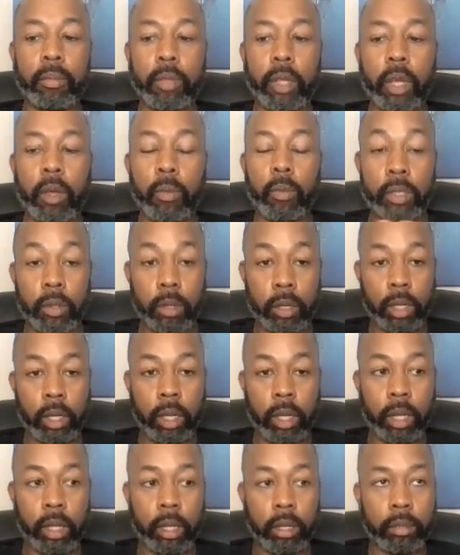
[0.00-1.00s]

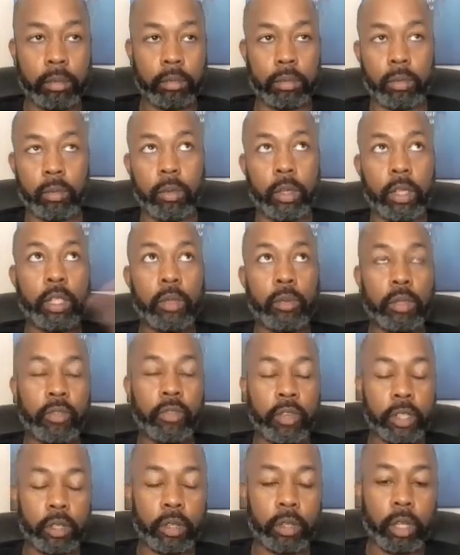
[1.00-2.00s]
She was a
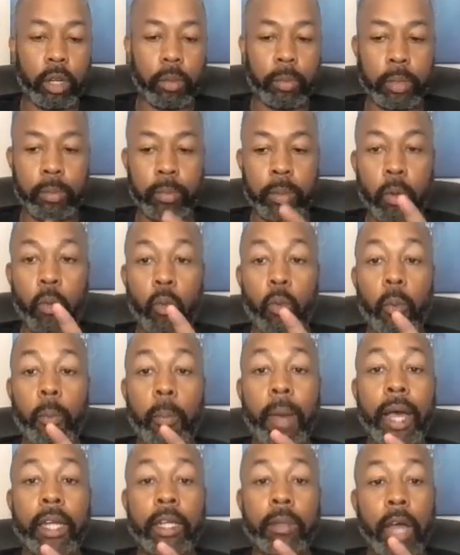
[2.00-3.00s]
physical therapist,
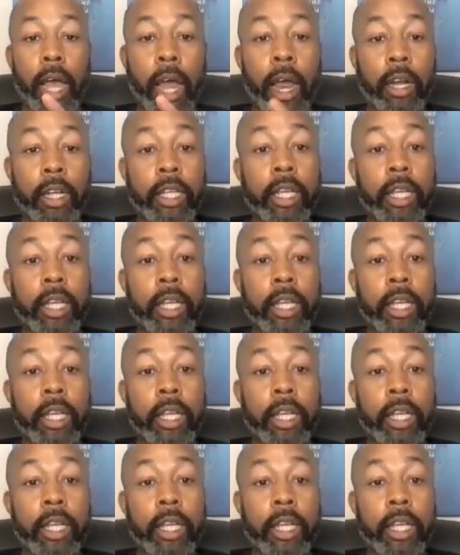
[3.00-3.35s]
but our